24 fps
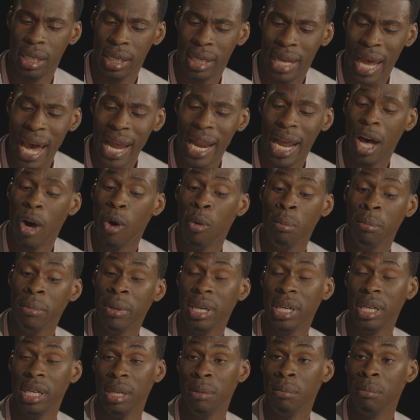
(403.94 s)
that helped
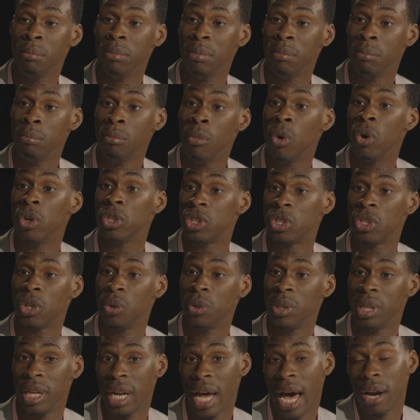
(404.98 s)
me more so
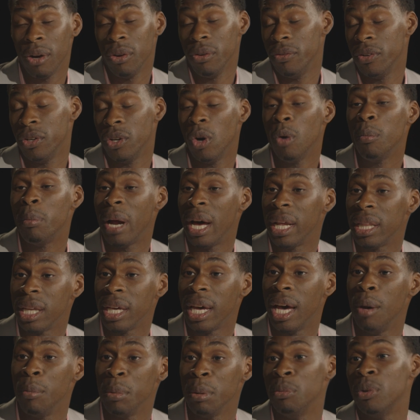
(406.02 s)
than I don't even know, but I think
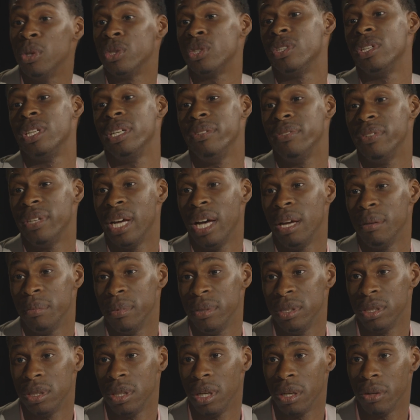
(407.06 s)
it helped me more so than even helped
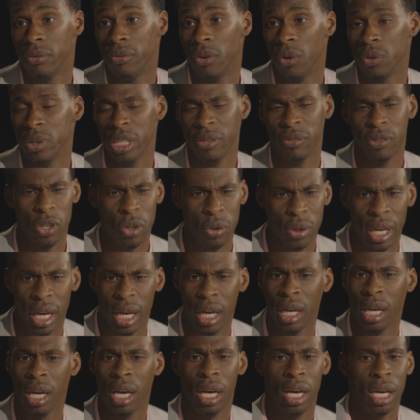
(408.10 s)
these young folks. Even though
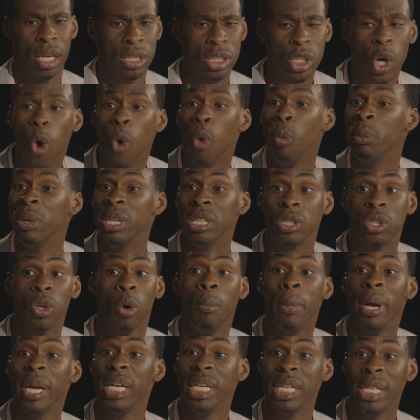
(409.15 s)
they told me so
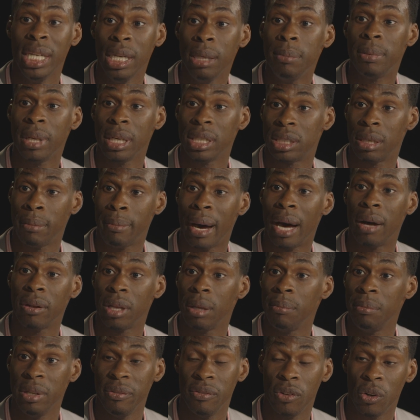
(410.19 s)
many deep things about
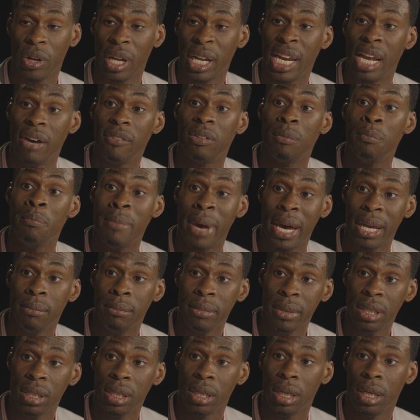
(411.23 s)
them, even though they never met
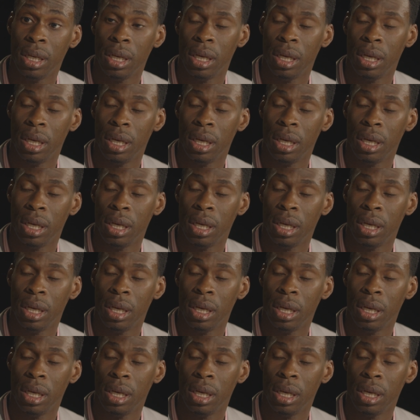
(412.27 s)
me,